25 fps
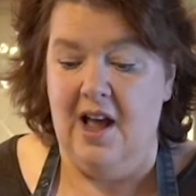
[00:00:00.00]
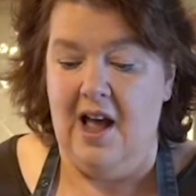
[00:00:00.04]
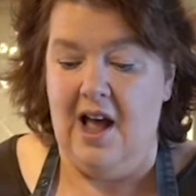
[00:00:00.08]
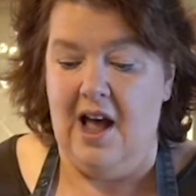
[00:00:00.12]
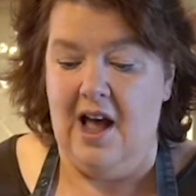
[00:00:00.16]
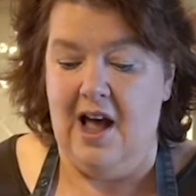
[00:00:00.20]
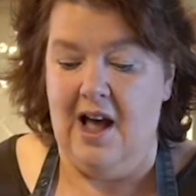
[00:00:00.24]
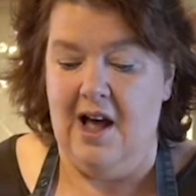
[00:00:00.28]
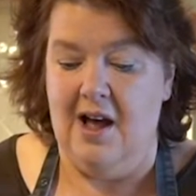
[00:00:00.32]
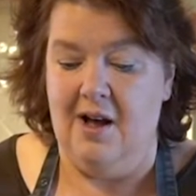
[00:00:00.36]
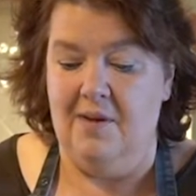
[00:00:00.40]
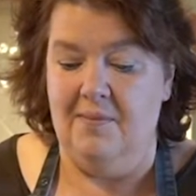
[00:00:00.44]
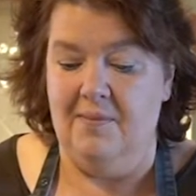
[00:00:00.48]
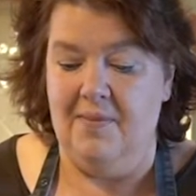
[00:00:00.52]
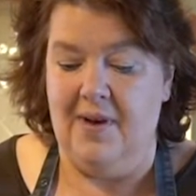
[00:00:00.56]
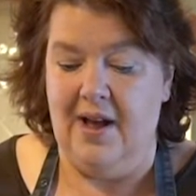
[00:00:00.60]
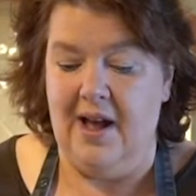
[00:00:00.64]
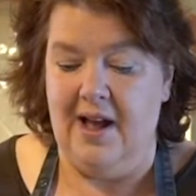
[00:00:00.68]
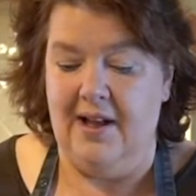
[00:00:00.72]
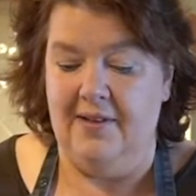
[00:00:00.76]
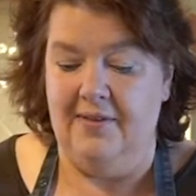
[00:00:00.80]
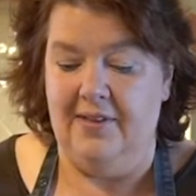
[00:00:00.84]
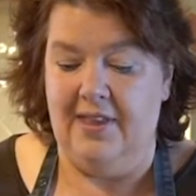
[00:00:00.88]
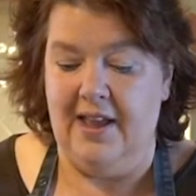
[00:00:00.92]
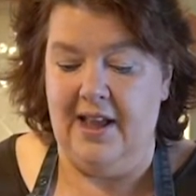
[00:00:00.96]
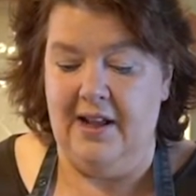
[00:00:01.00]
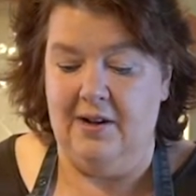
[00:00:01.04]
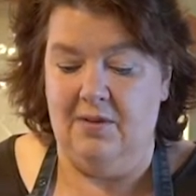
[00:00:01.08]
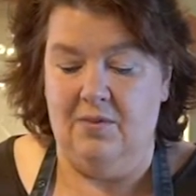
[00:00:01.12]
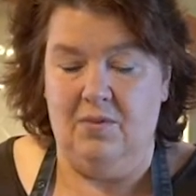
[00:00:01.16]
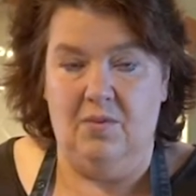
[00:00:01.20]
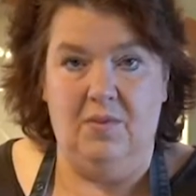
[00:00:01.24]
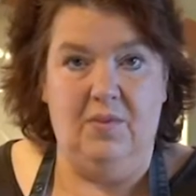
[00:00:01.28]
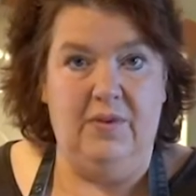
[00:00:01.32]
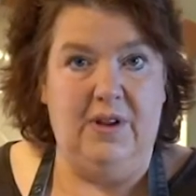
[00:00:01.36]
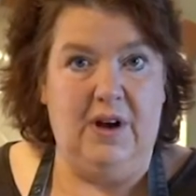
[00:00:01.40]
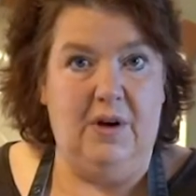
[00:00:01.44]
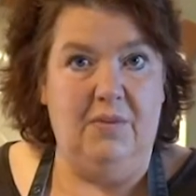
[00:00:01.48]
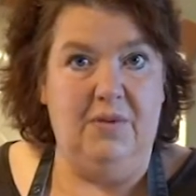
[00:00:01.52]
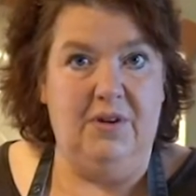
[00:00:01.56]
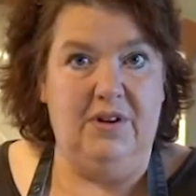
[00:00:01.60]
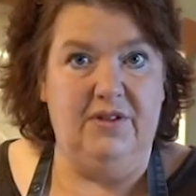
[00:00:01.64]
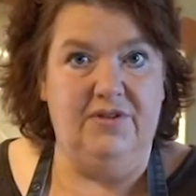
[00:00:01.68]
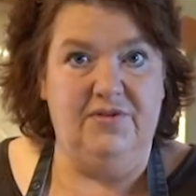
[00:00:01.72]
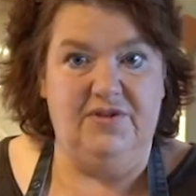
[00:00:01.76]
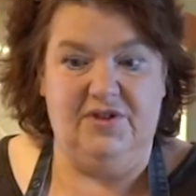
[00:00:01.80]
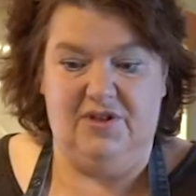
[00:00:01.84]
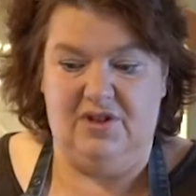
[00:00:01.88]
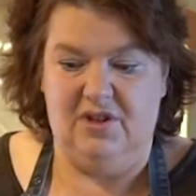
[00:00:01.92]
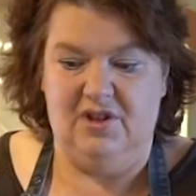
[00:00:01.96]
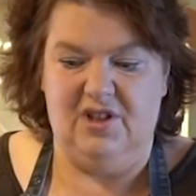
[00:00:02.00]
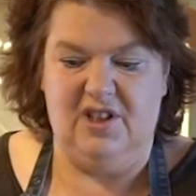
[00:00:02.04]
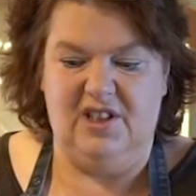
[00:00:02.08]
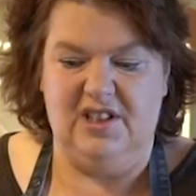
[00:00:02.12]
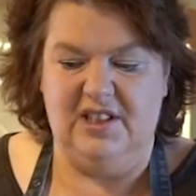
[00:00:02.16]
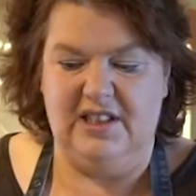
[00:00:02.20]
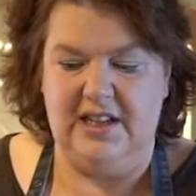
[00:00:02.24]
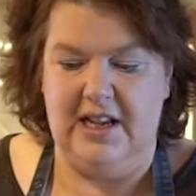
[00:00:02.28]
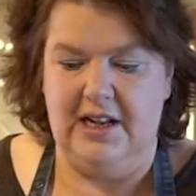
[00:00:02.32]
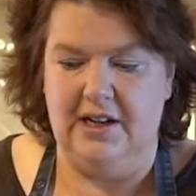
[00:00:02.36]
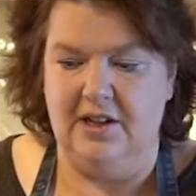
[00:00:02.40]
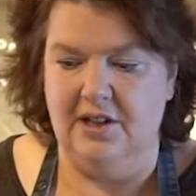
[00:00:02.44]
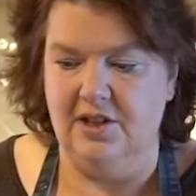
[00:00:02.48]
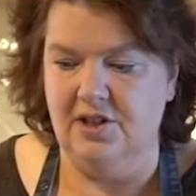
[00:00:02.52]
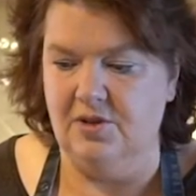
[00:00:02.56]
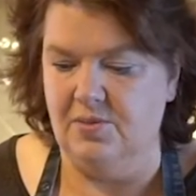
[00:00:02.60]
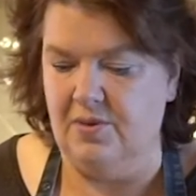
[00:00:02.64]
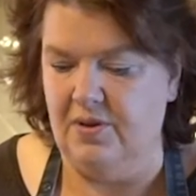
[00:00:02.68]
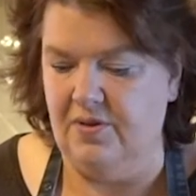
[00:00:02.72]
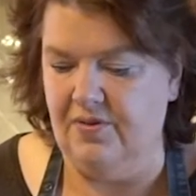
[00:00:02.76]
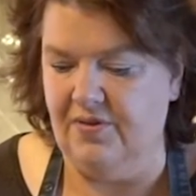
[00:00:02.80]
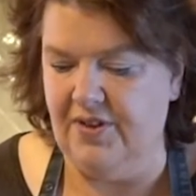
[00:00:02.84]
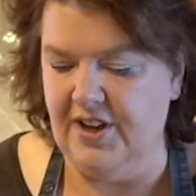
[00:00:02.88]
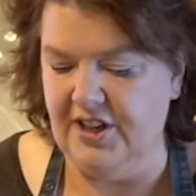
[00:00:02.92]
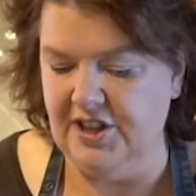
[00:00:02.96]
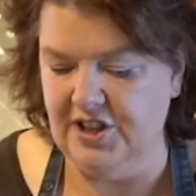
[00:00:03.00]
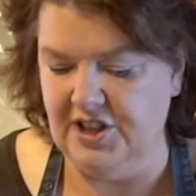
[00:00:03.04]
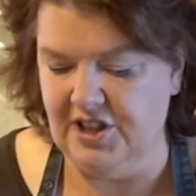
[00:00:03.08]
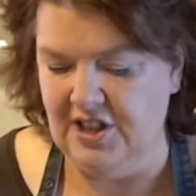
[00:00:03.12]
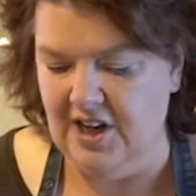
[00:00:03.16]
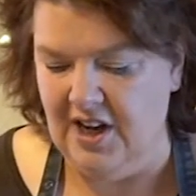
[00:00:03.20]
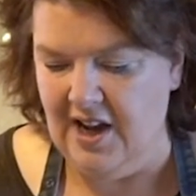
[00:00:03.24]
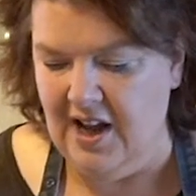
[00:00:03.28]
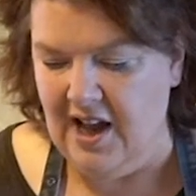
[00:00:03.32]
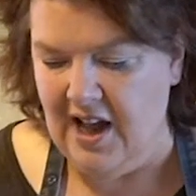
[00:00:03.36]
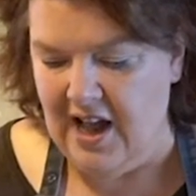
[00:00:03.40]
and then that would have sustained us with fish.